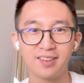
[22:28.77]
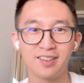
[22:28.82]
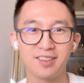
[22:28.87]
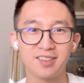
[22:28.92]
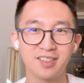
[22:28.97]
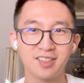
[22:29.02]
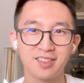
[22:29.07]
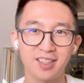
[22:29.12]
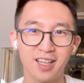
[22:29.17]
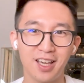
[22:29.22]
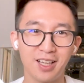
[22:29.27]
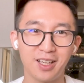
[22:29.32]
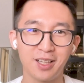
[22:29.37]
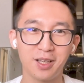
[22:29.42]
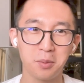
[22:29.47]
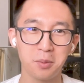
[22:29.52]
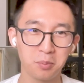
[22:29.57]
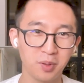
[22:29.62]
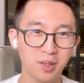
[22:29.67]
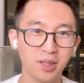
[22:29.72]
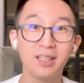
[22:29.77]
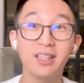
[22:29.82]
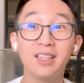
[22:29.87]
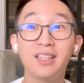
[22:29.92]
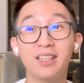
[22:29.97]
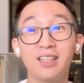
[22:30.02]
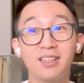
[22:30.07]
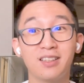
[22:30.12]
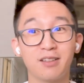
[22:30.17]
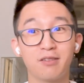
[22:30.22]
this is like
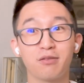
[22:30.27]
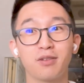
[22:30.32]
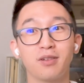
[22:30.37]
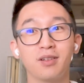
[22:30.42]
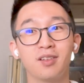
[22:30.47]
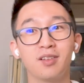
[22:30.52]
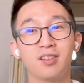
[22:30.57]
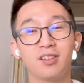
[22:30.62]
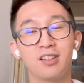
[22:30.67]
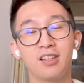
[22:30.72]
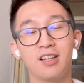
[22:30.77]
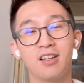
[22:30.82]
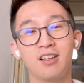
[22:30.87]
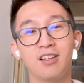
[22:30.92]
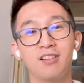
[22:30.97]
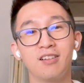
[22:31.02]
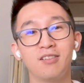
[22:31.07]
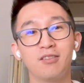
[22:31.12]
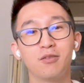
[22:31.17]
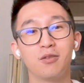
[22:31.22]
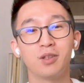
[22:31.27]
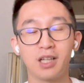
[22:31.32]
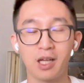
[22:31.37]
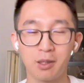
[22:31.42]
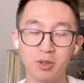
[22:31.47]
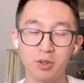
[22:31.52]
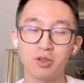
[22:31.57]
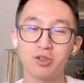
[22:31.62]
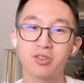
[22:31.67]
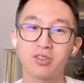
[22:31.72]
completely different than what
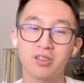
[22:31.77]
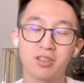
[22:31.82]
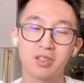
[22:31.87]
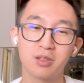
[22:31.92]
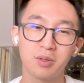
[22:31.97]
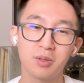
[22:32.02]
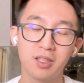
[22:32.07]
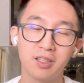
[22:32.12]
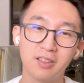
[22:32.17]
I'm used to as well.